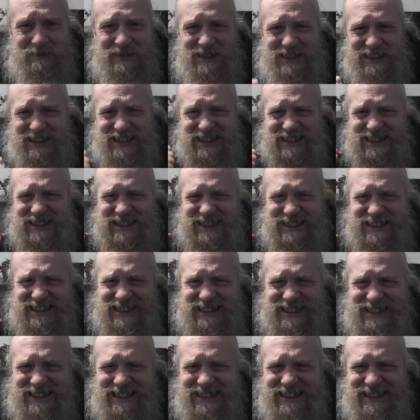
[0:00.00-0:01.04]
I'm
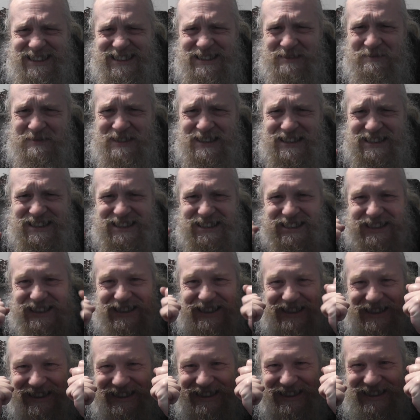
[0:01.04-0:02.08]
excited.
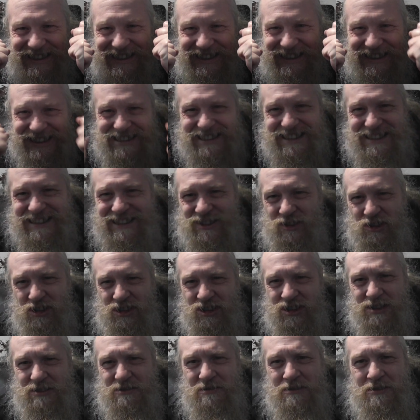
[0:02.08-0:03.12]
I
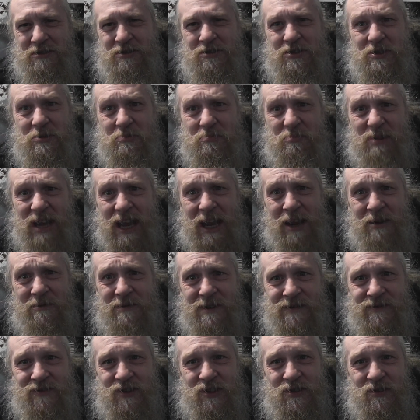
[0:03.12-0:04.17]
want to do another beer
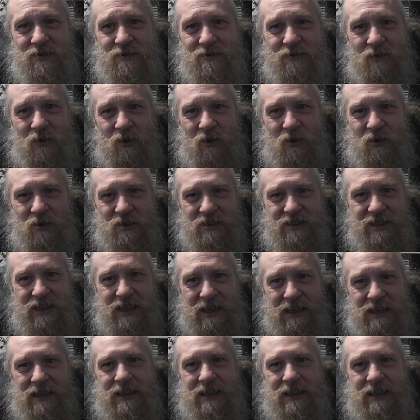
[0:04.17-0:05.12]
review for you.